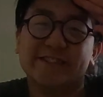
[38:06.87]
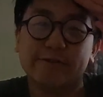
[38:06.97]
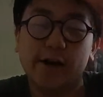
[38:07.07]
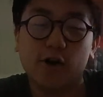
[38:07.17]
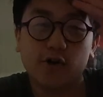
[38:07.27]

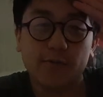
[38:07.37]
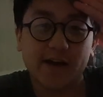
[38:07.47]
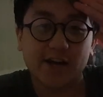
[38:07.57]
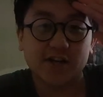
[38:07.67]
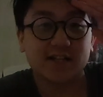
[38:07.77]
Reload with me.
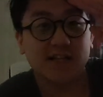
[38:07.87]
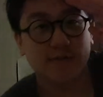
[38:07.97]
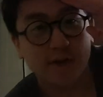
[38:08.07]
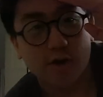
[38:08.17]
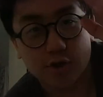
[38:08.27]
Catch you guys next
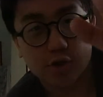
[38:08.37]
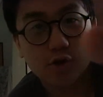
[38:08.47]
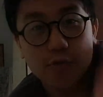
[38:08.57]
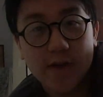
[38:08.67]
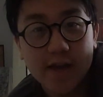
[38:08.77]
video.
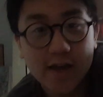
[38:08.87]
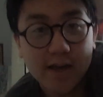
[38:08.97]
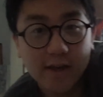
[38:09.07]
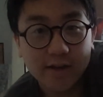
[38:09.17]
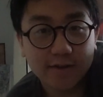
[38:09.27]

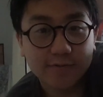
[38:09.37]
See.